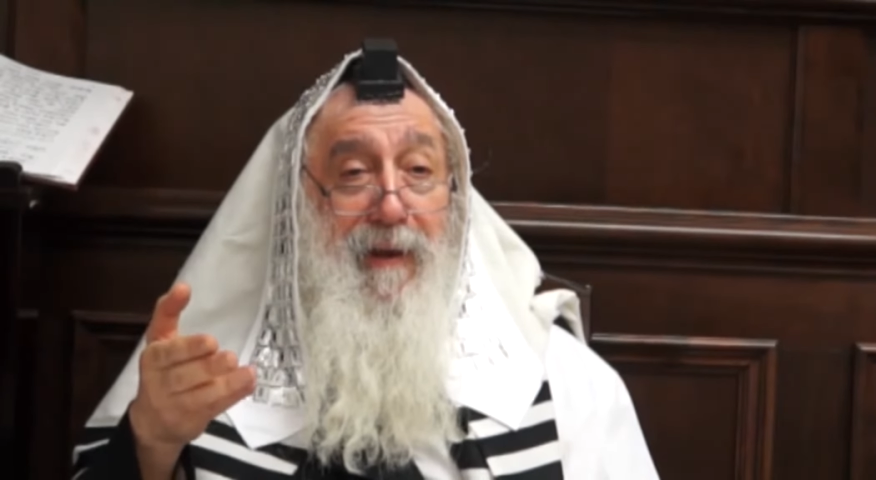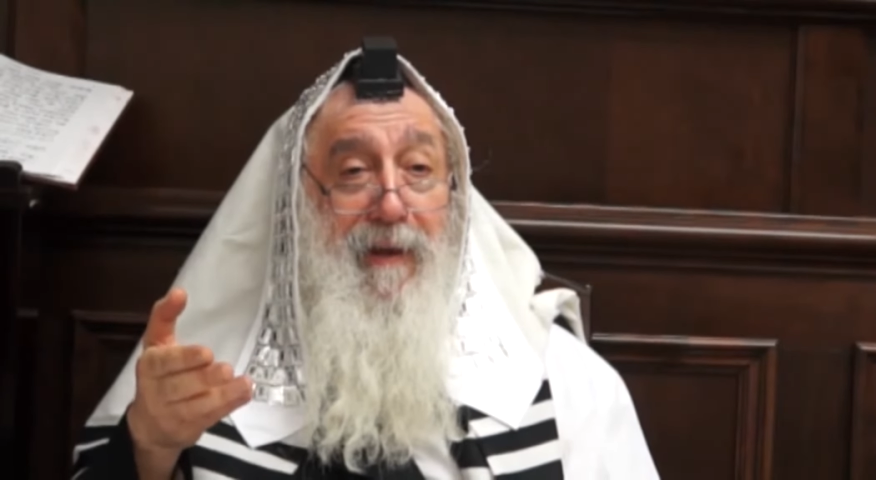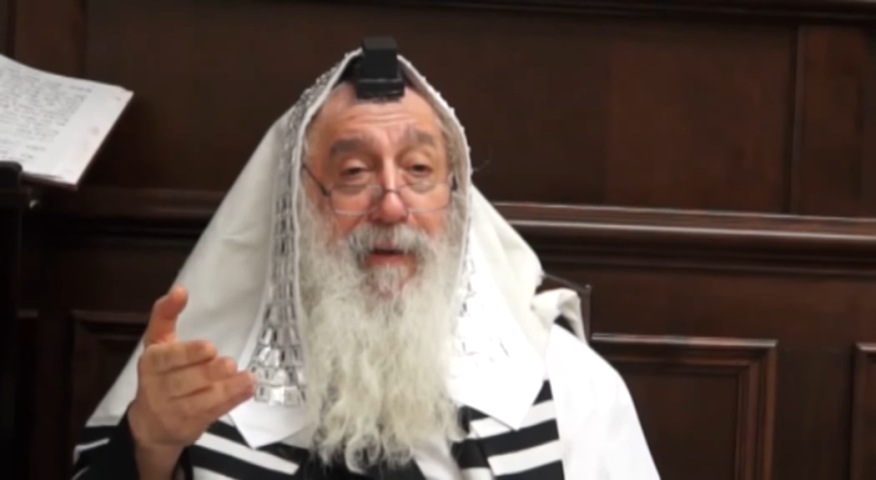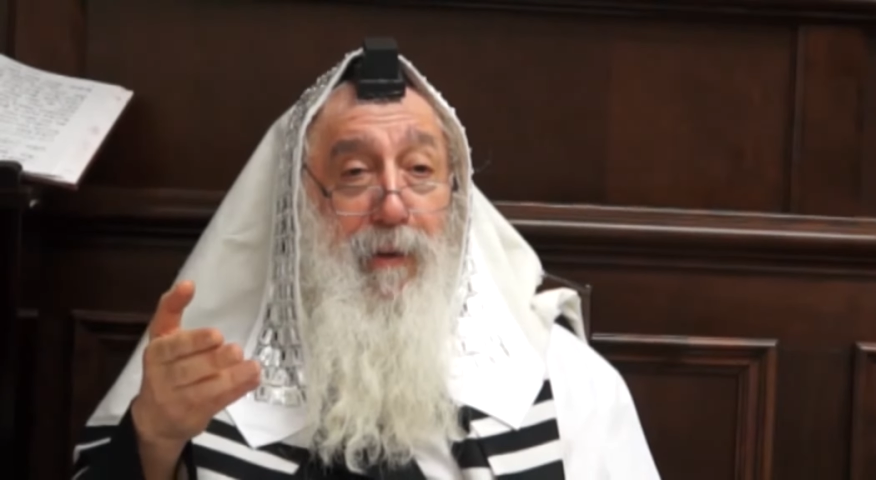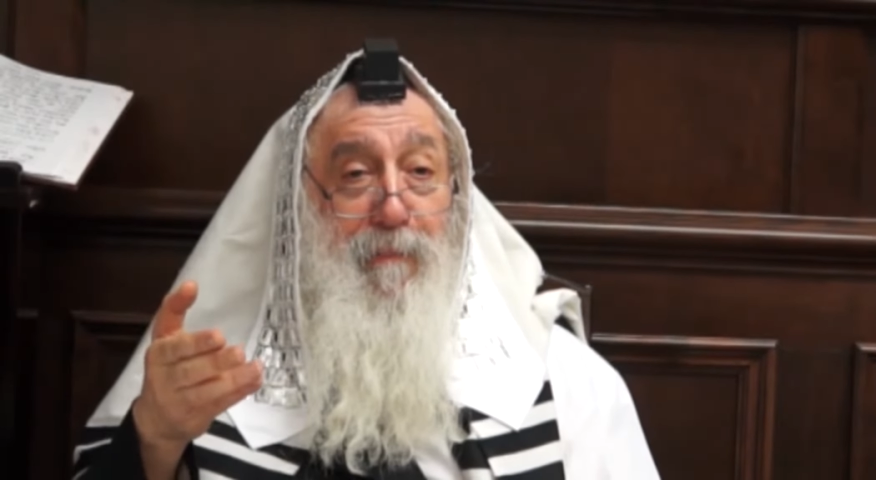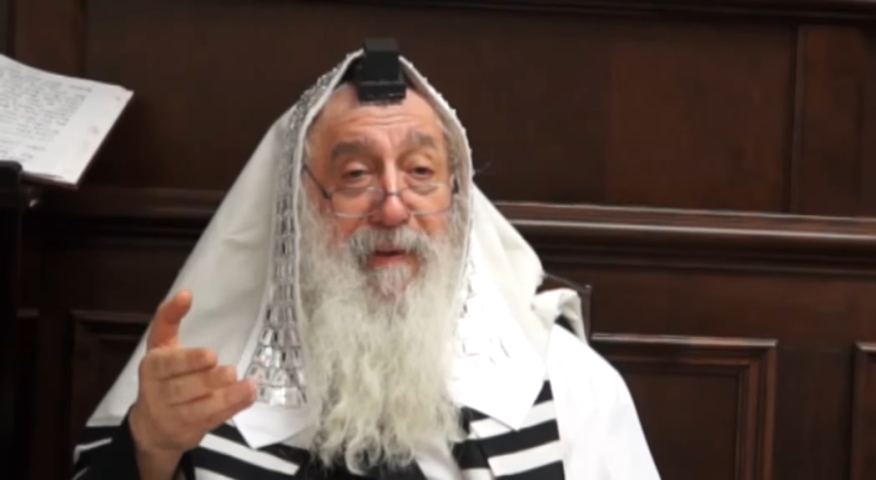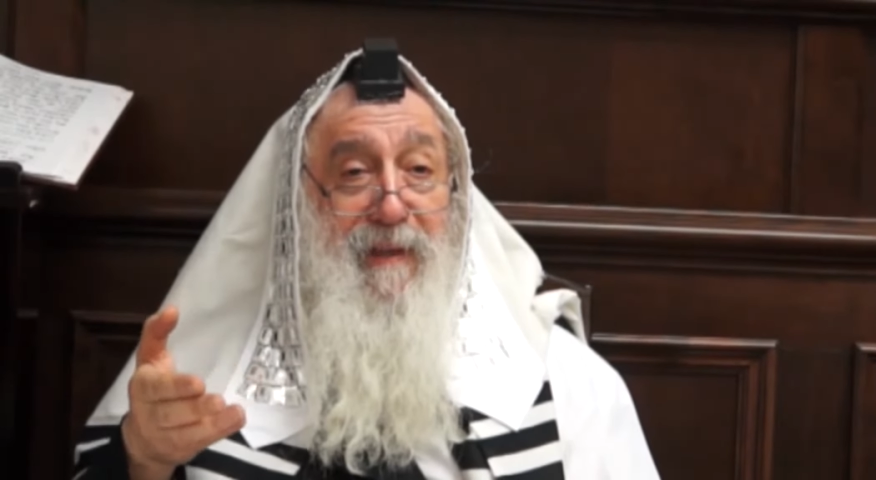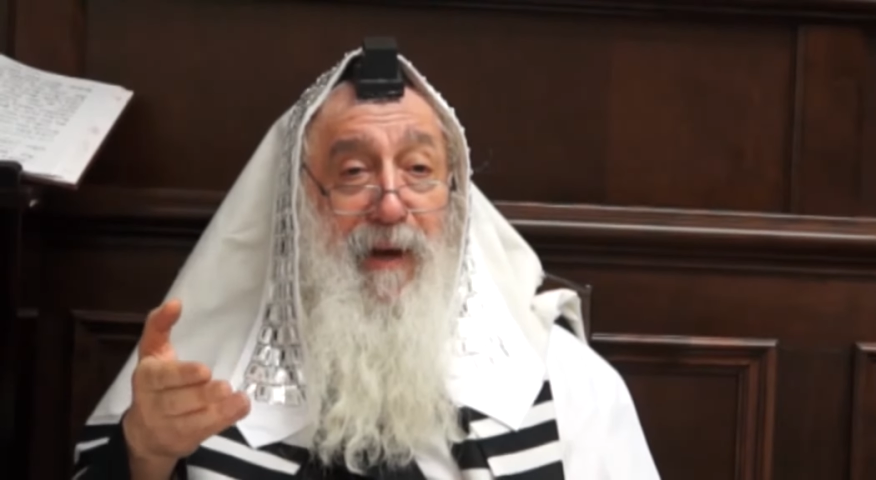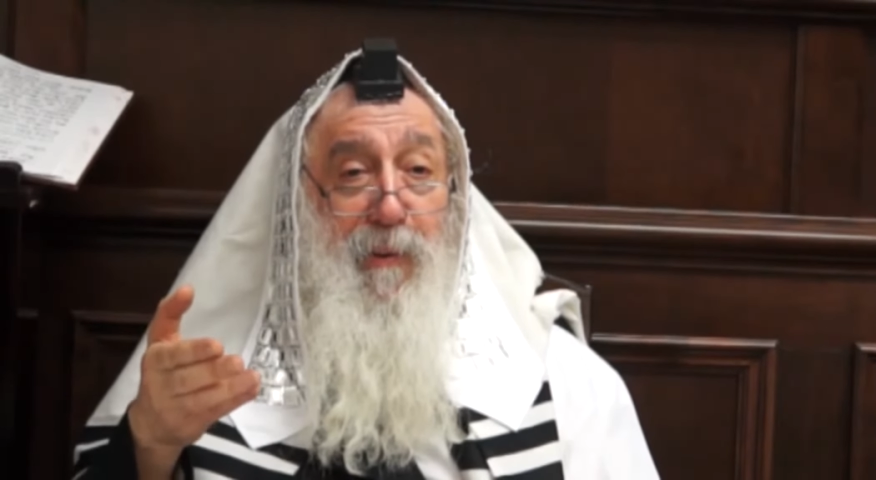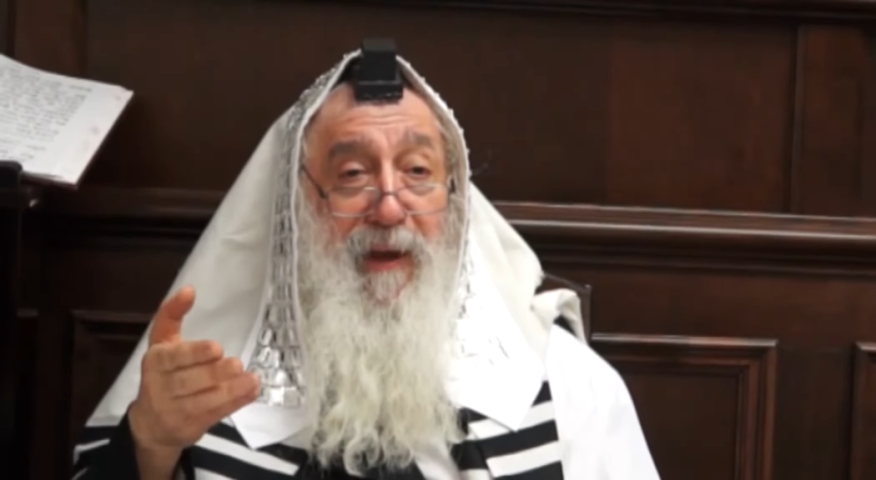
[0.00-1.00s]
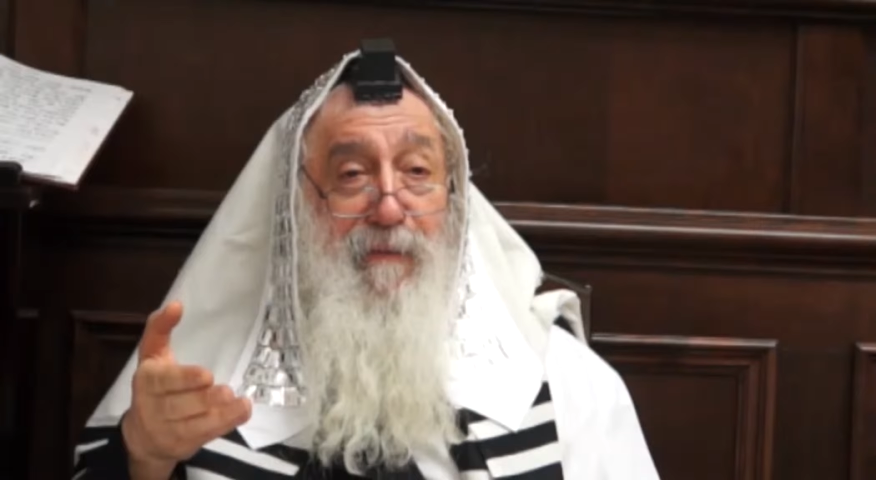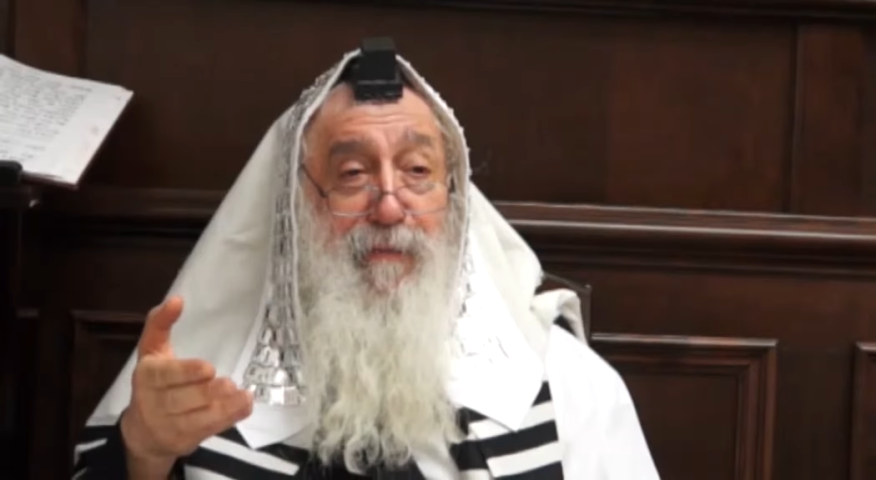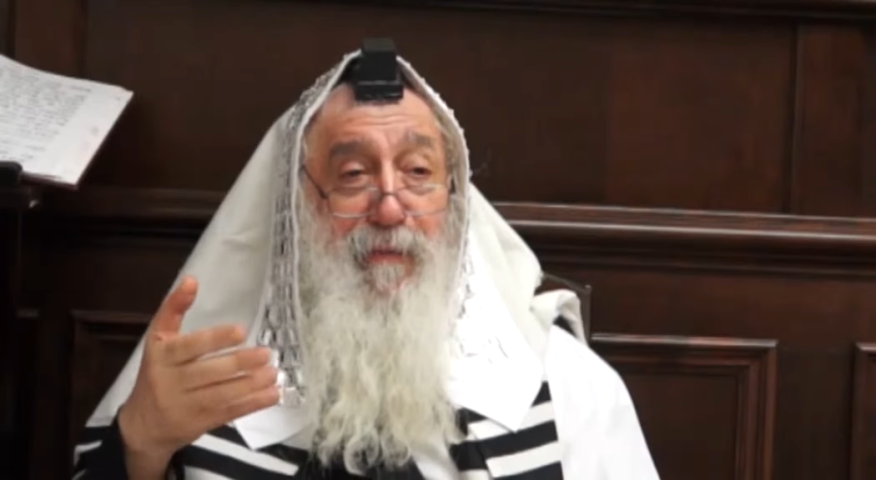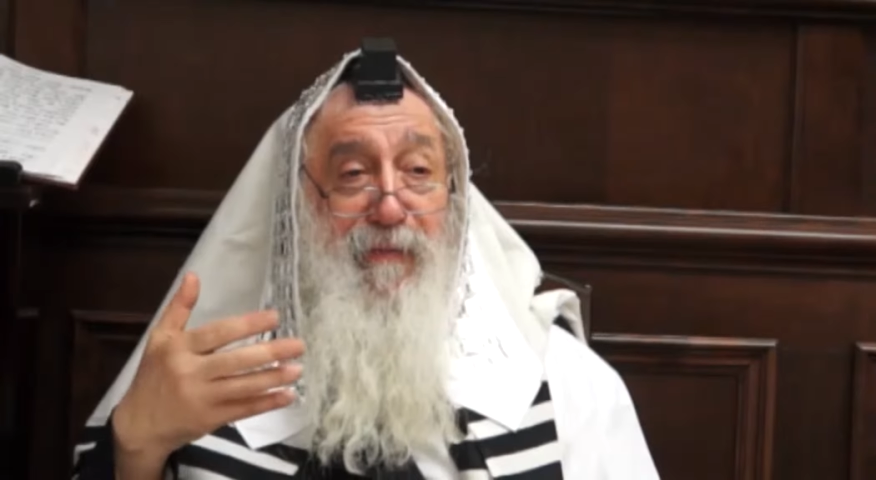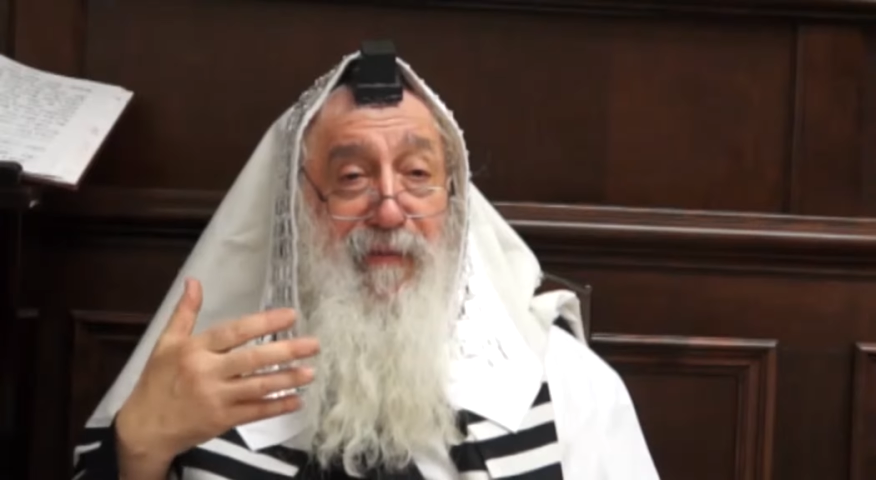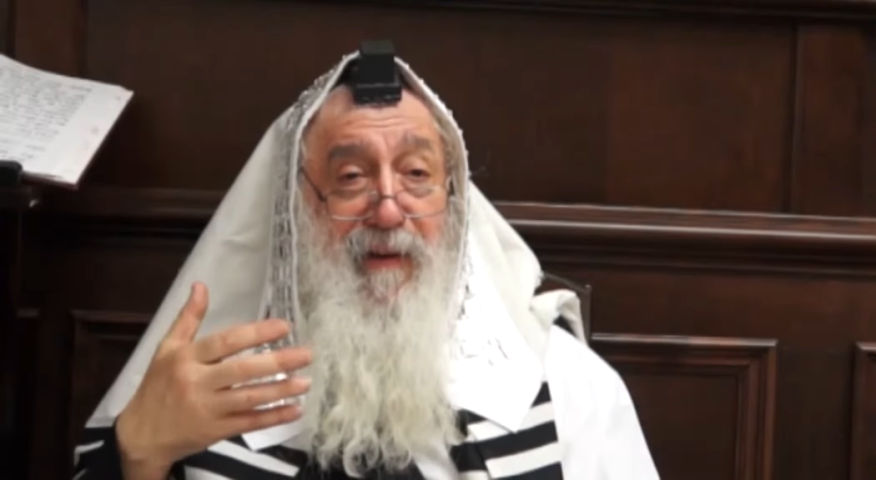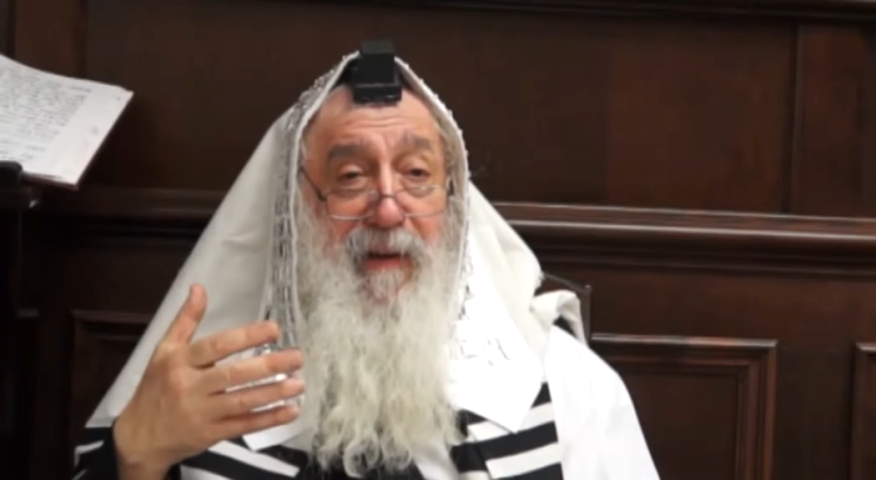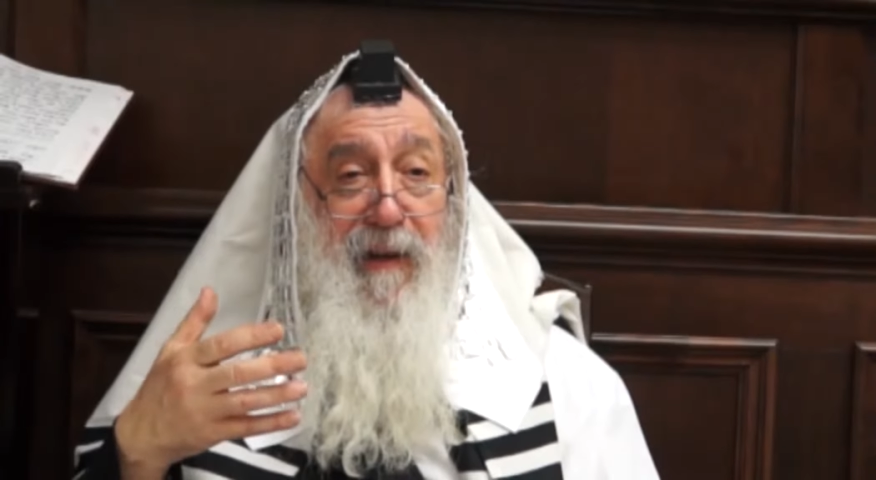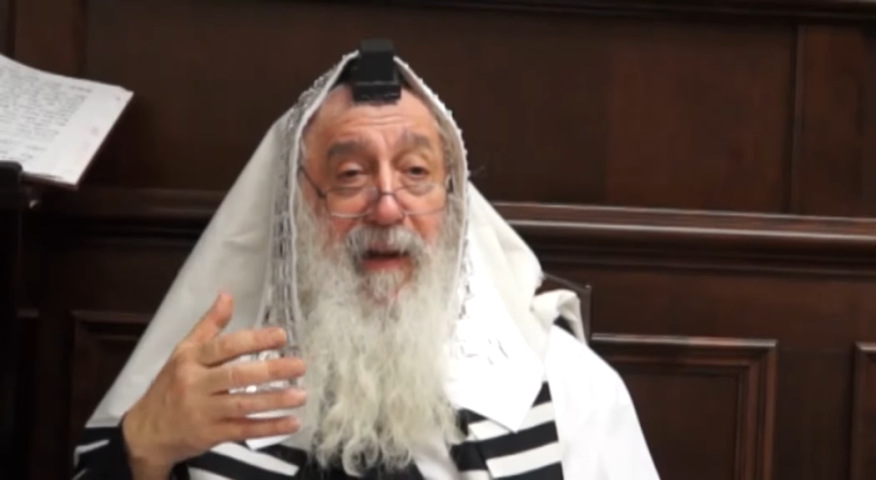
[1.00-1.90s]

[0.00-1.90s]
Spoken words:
And on Pesach we have to feel